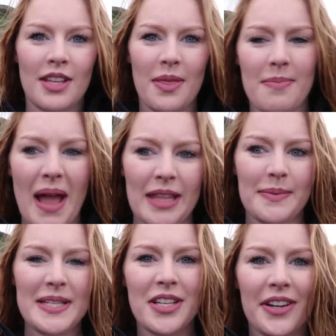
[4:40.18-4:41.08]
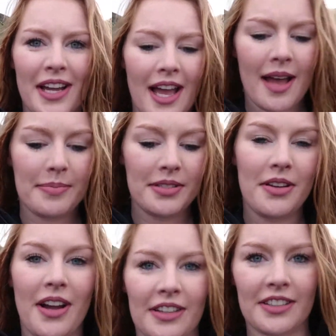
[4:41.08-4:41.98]
So the path we took up
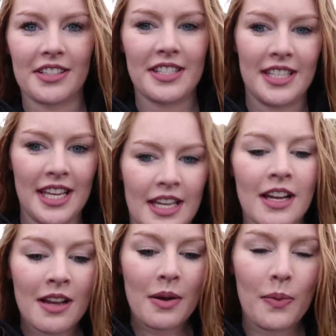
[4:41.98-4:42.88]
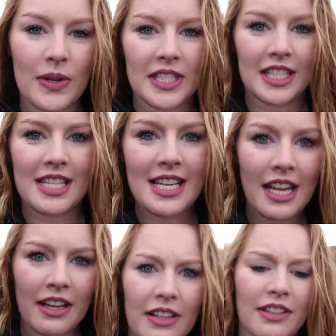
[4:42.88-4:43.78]
to Arthur's Seat was
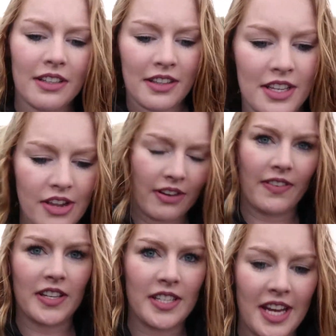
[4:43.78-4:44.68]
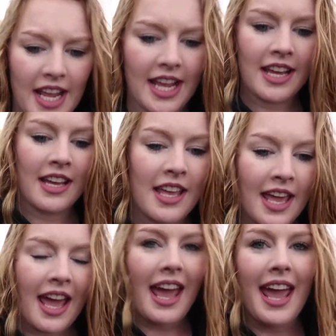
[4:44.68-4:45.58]
near the university
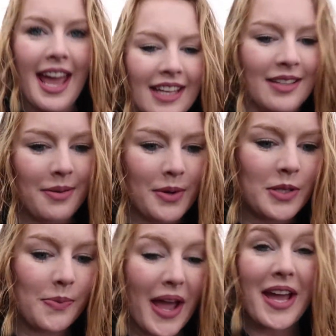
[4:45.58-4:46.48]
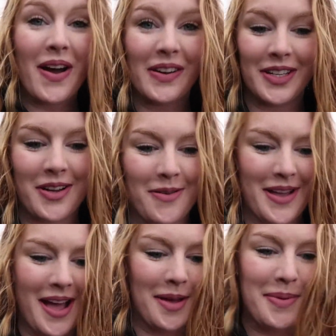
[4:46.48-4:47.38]
and was way harder
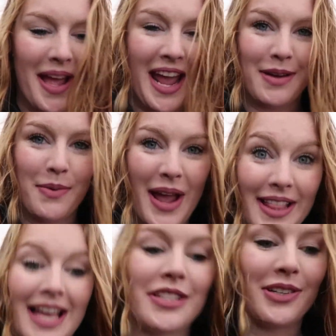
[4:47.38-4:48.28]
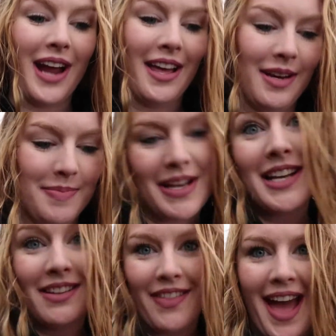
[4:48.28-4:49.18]
going up and way less crowded
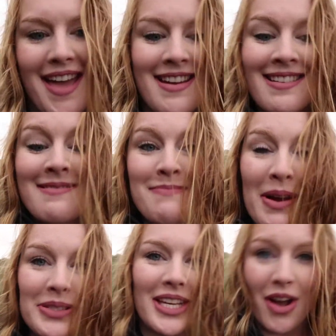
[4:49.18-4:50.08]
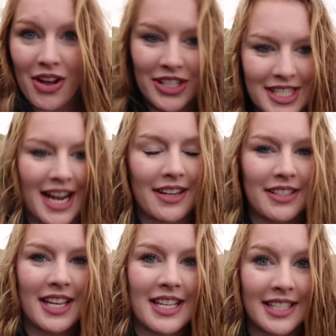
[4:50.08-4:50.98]
because of that. Mostly all
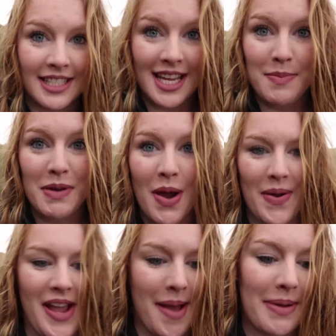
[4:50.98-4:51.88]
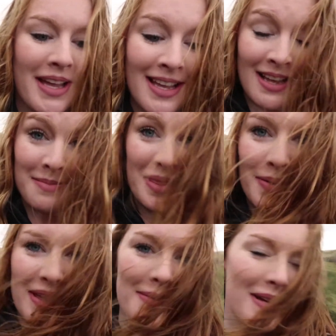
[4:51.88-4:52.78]
stairs, steep going up. But
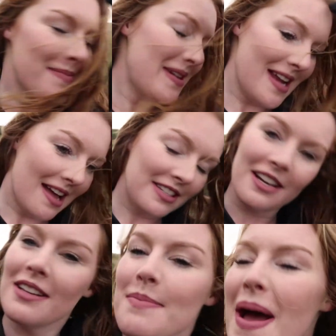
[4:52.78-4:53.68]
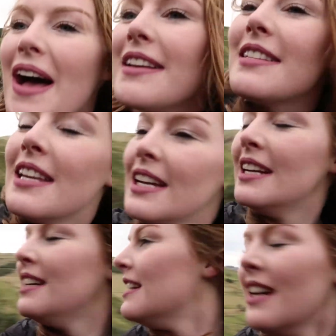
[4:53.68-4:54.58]
the way that we're coming down to go to the Palace
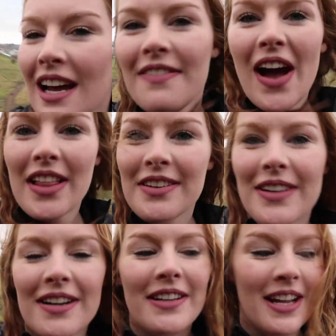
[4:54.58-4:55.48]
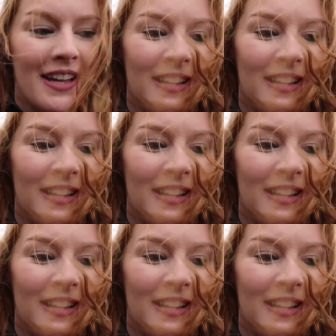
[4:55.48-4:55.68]
of Holyrood,